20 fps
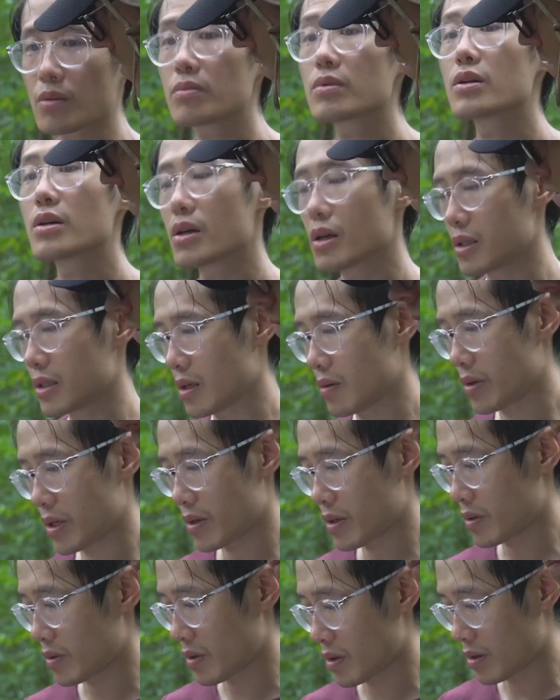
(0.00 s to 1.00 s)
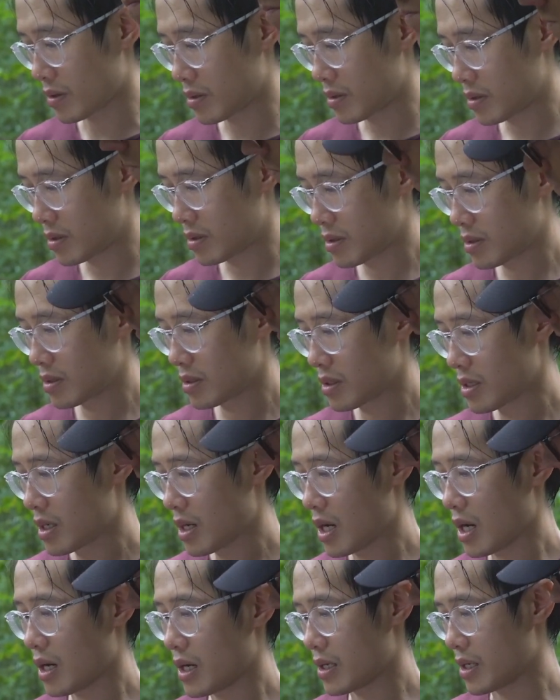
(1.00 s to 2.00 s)
So in the rainforest, it's got
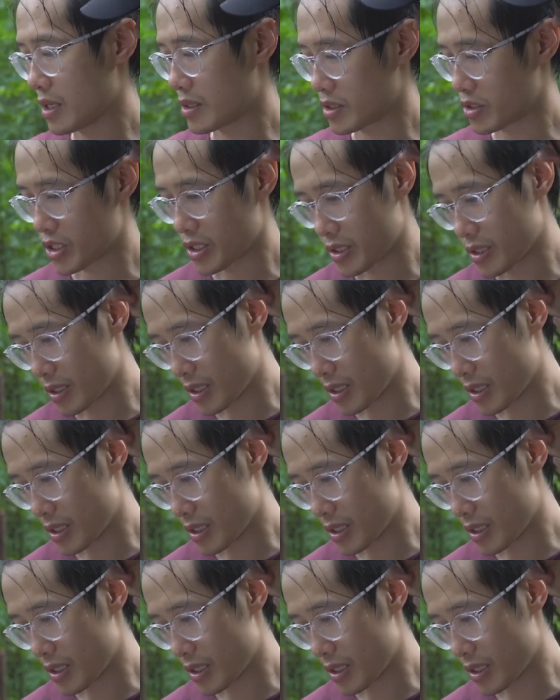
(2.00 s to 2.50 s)
always rain, so it's